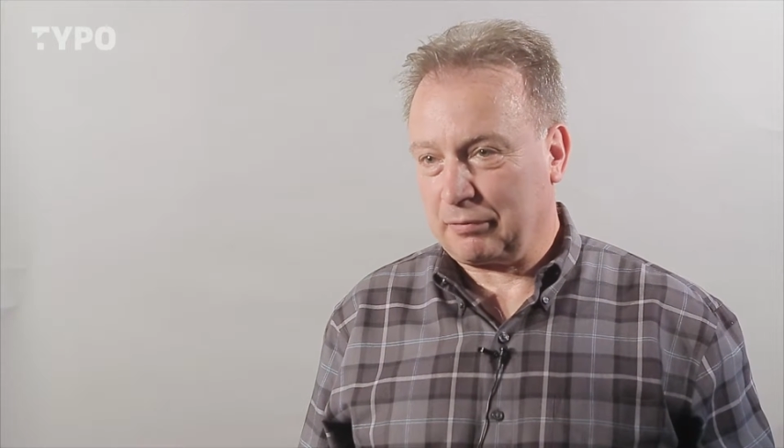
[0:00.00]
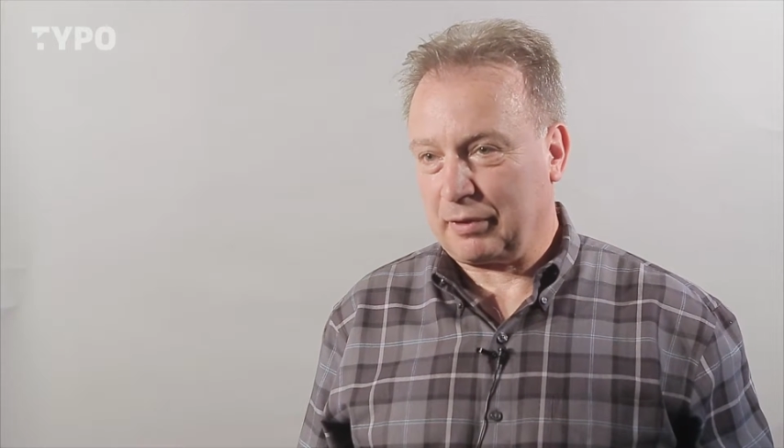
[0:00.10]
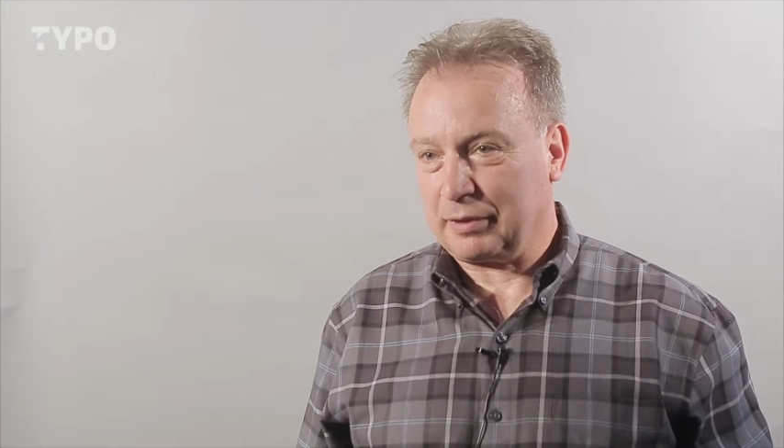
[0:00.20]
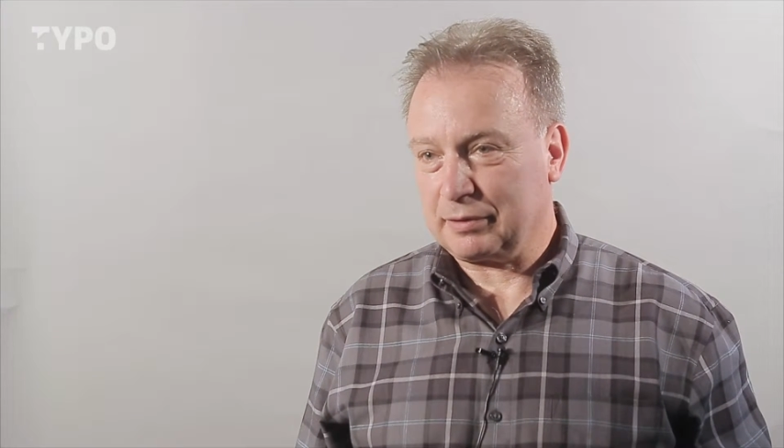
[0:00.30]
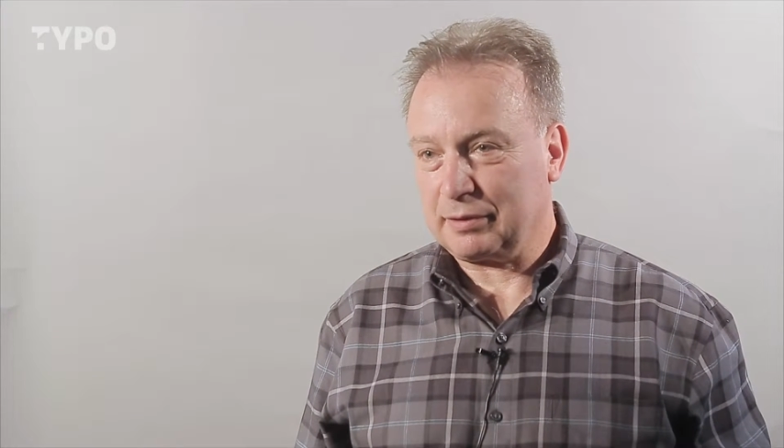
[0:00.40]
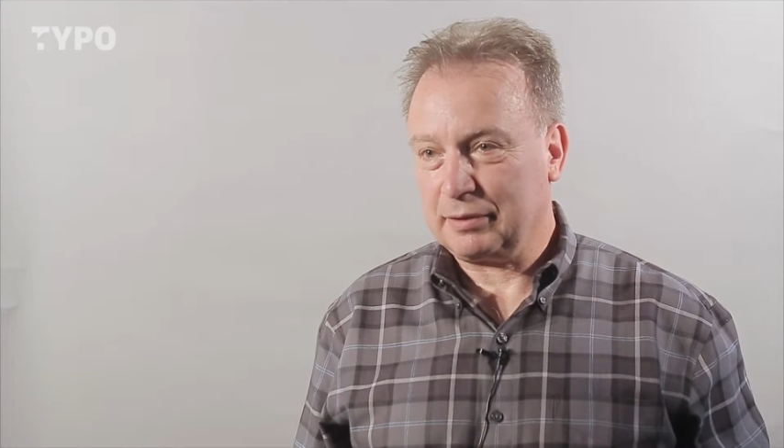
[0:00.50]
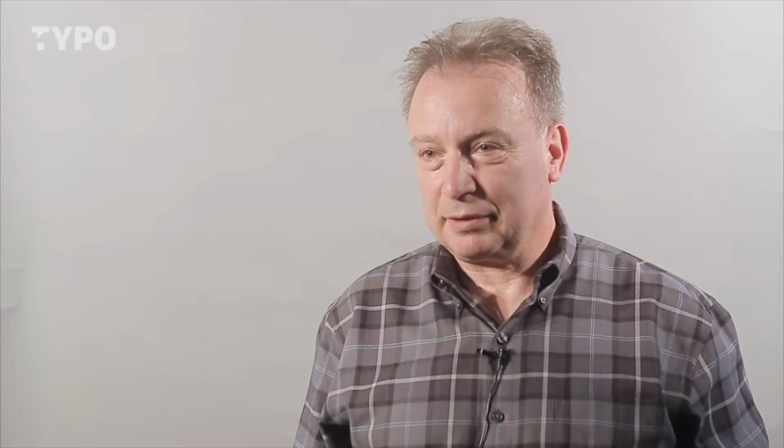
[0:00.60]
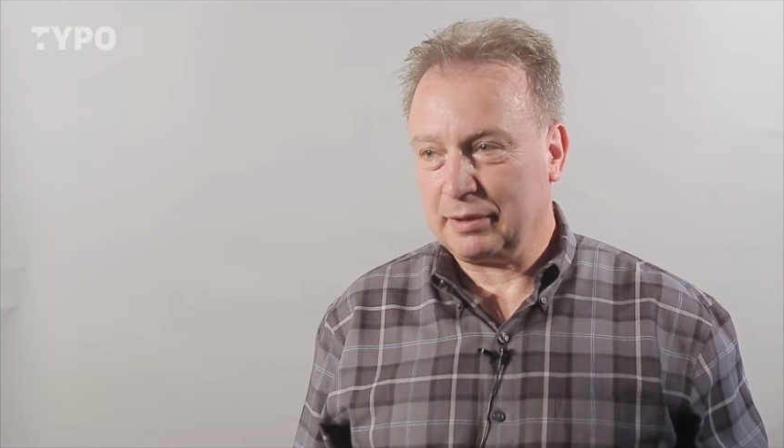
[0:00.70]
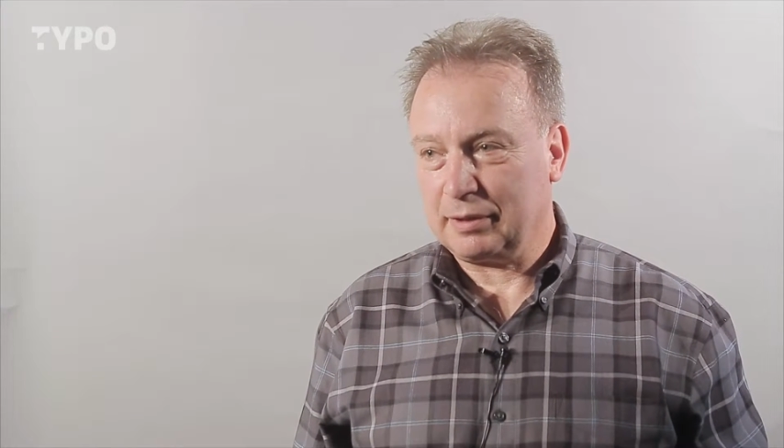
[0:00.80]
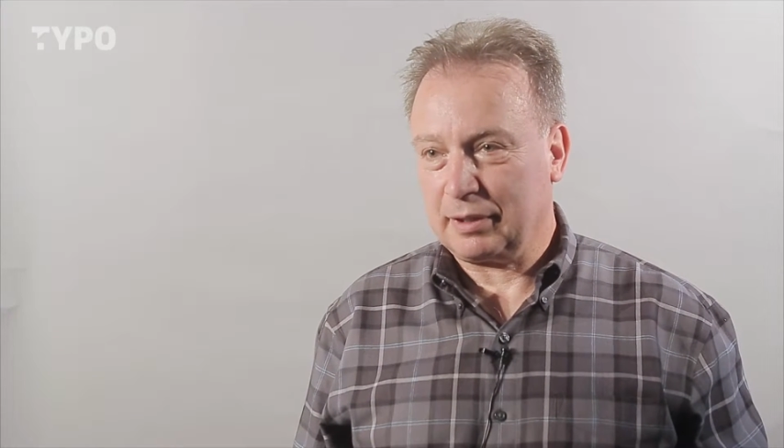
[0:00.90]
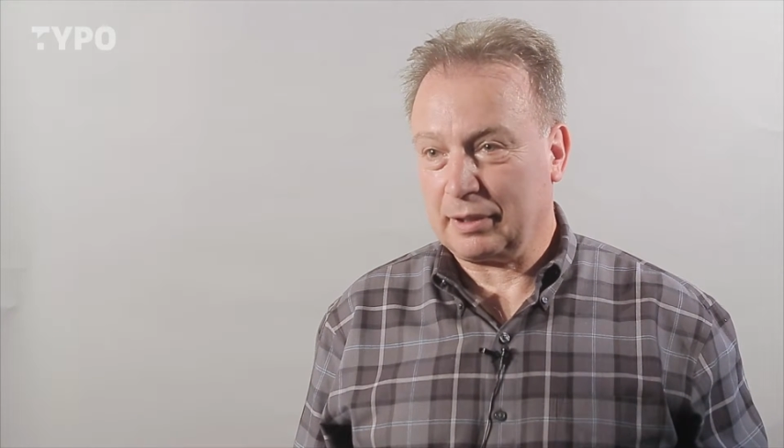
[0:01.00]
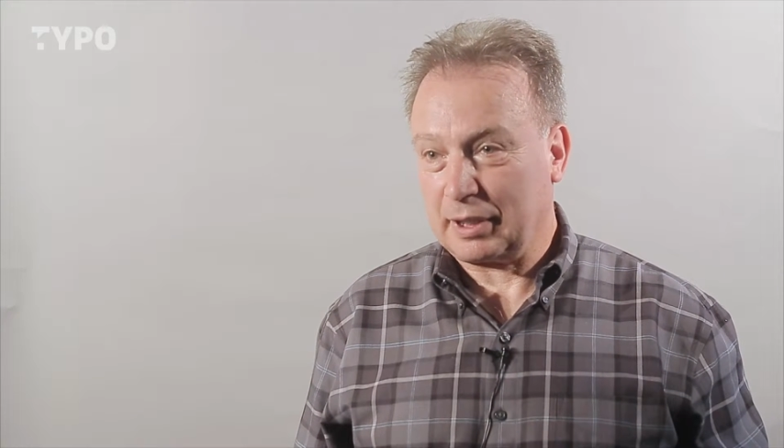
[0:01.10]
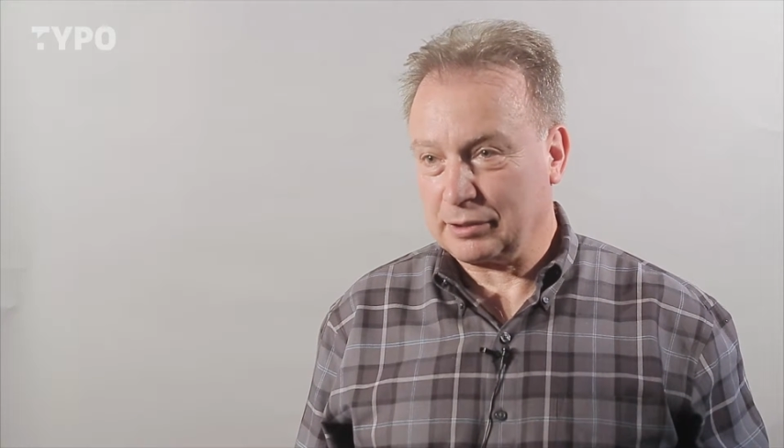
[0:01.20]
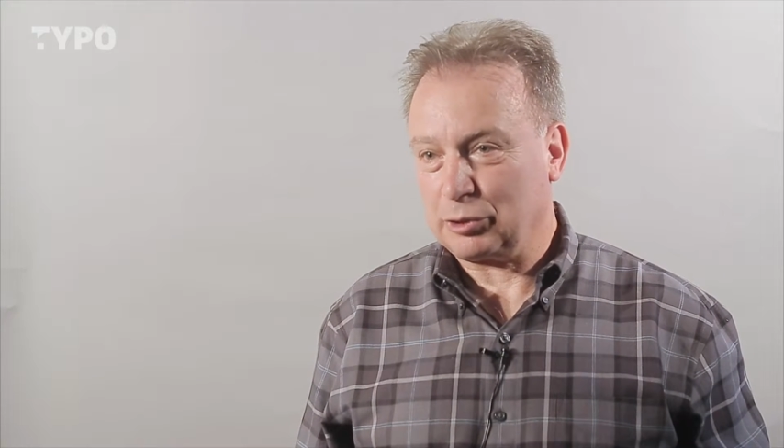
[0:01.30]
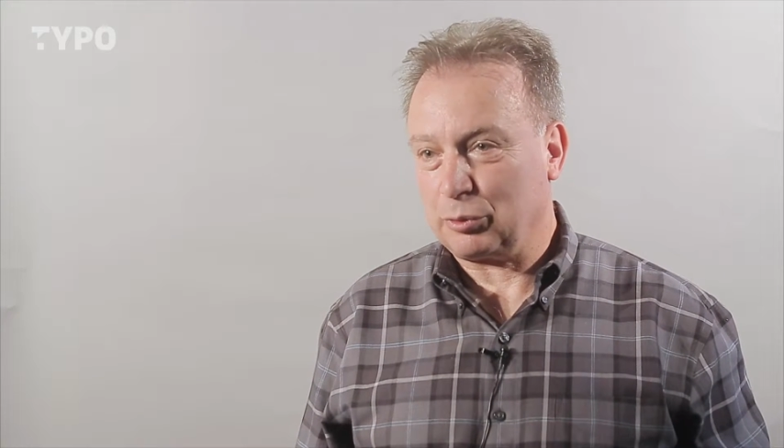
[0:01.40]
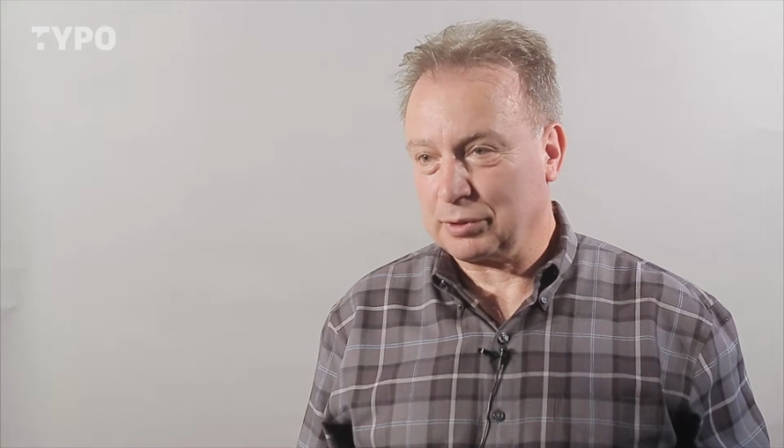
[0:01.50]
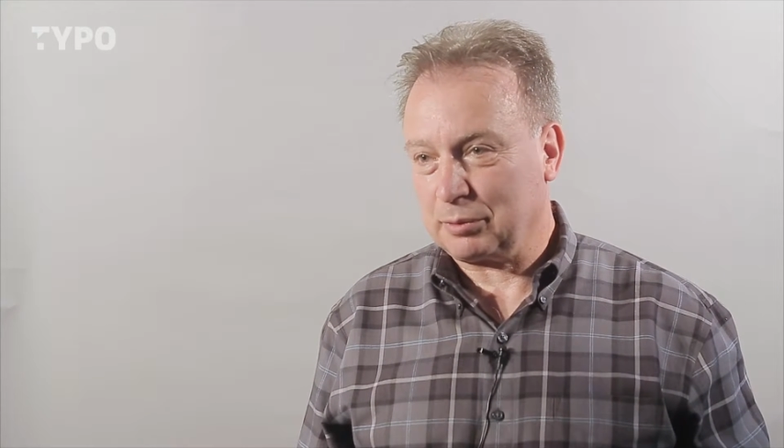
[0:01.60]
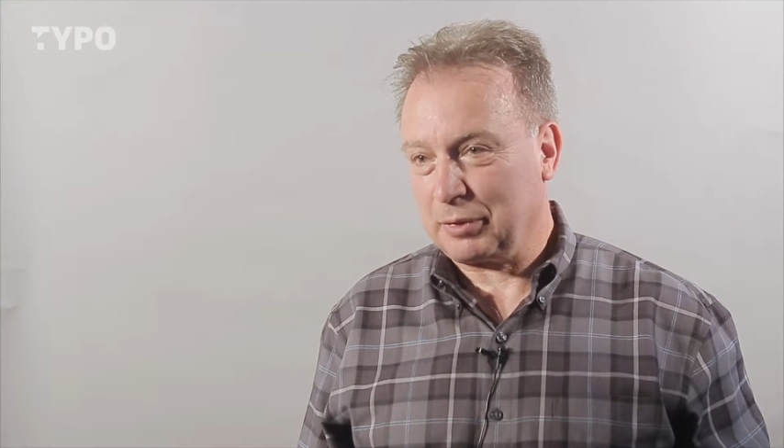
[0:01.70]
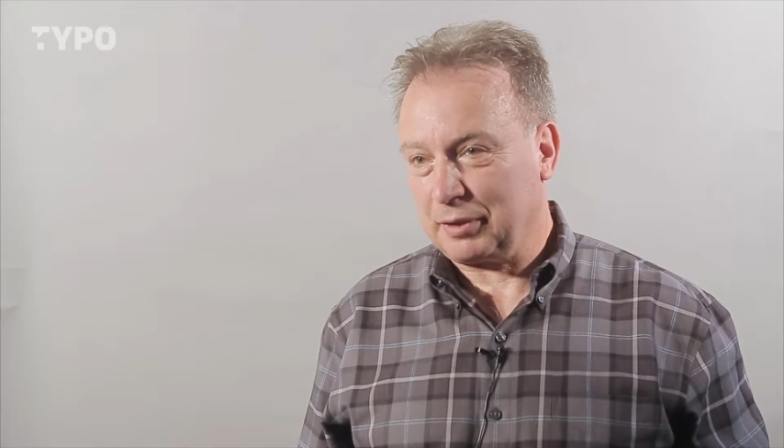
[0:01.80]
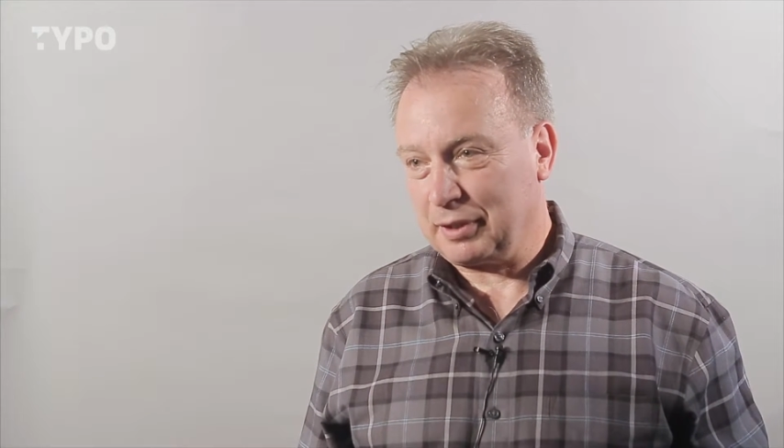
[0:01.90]
font uh, that's
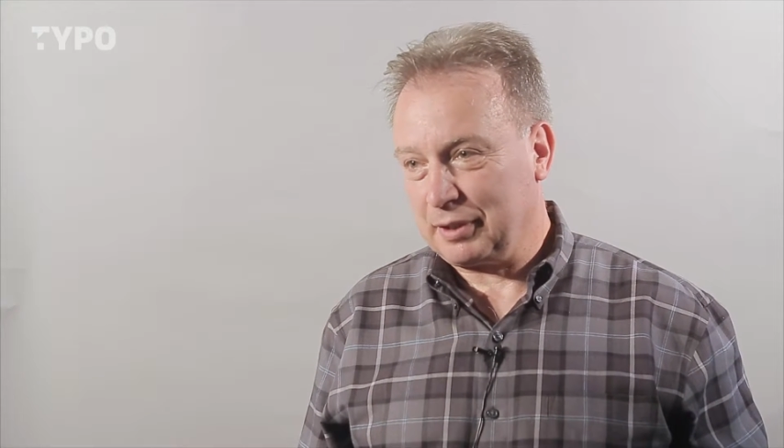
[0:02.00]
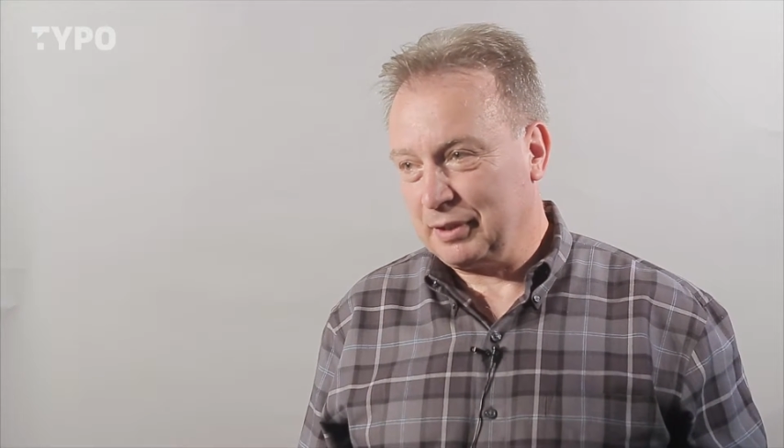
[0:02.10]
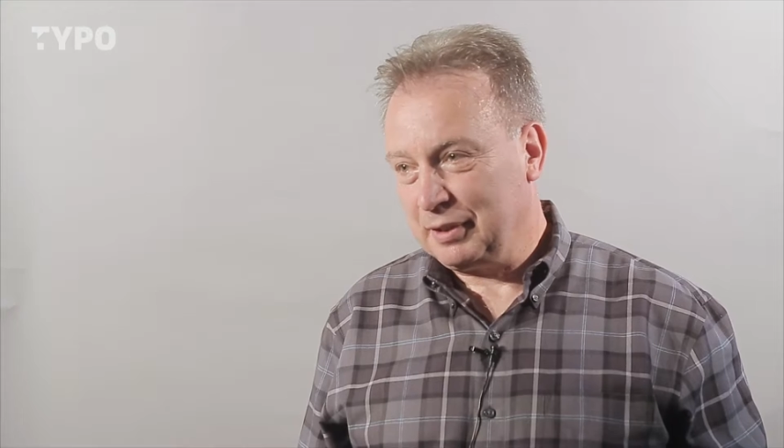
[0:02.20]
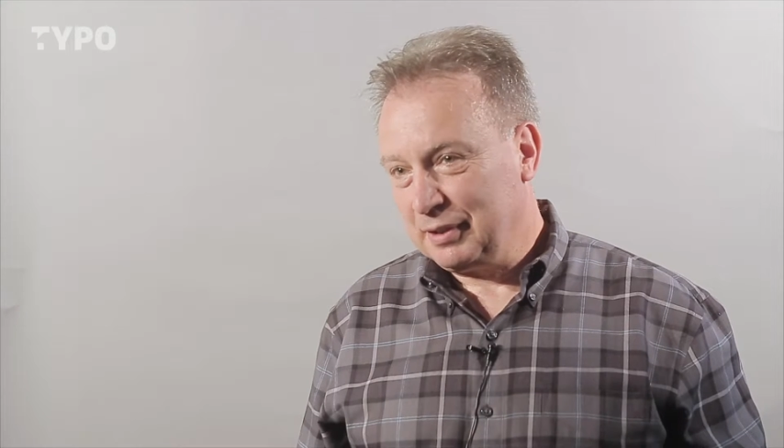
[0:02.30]
chosen by the